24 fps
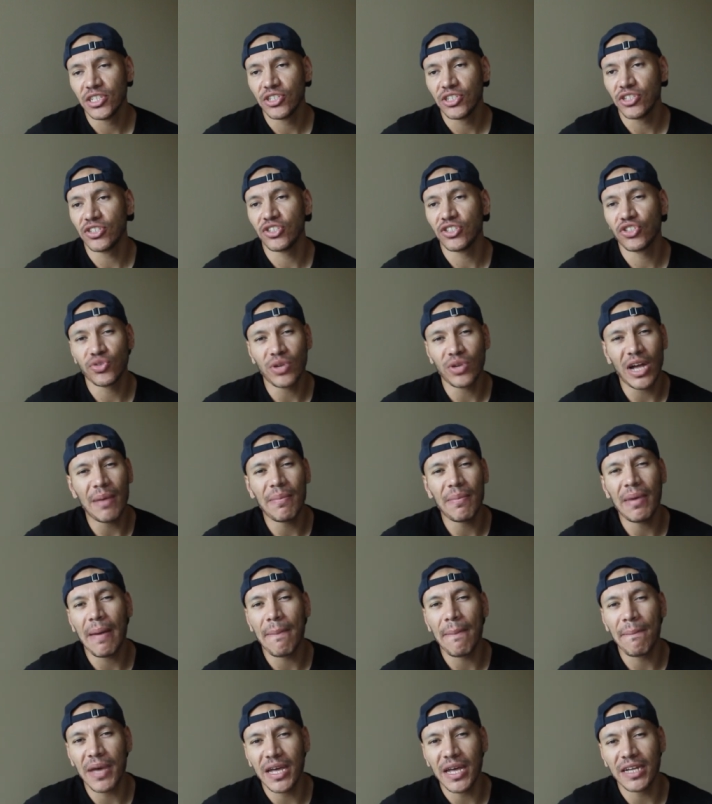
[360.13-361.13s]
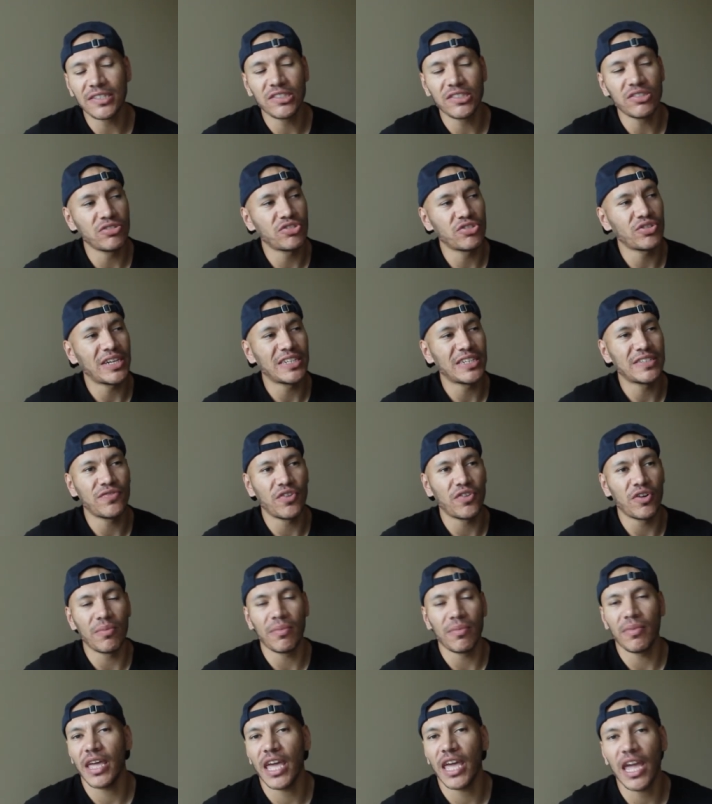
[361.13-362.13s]
just try my best to
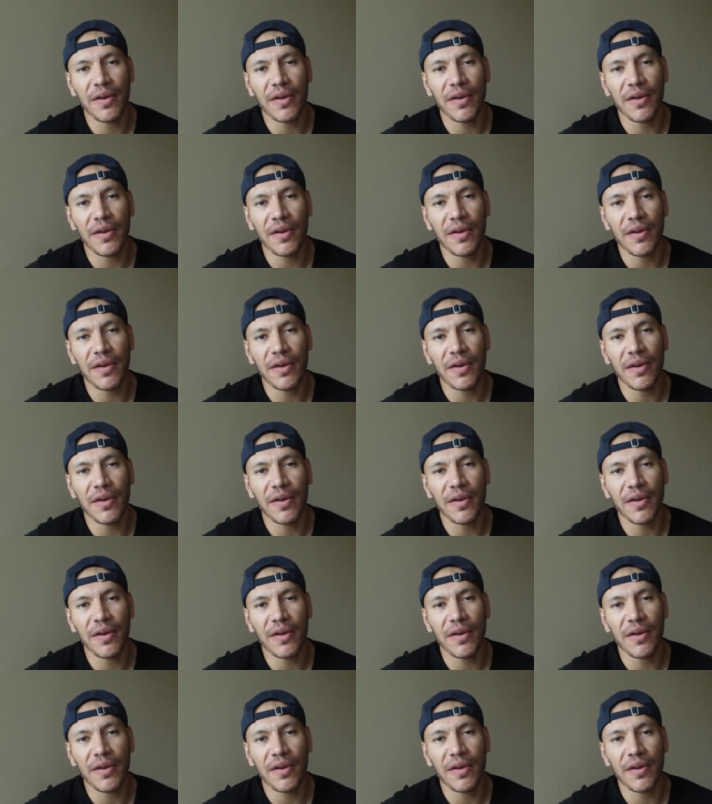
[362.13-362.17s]
transform